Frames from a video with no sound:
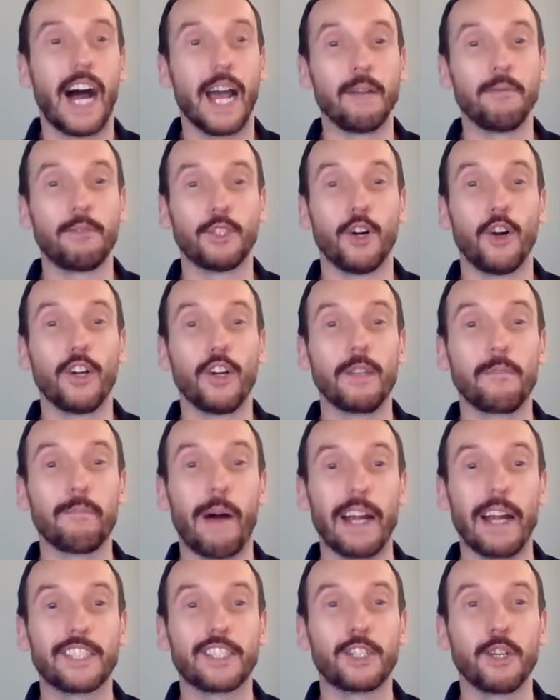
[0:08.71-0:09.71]
I am joined
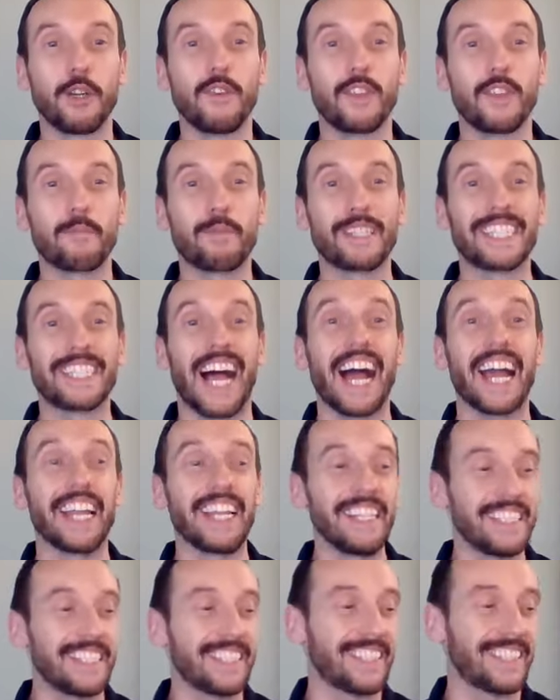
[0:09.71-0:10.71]
by two of the
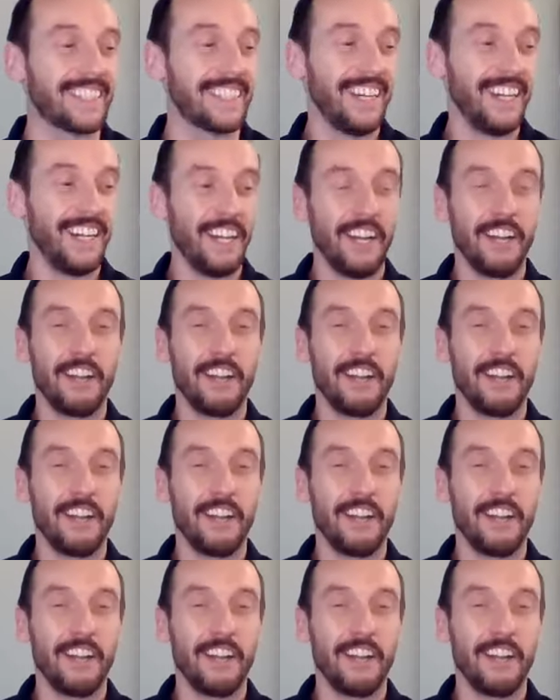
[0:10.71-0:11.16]
protagonists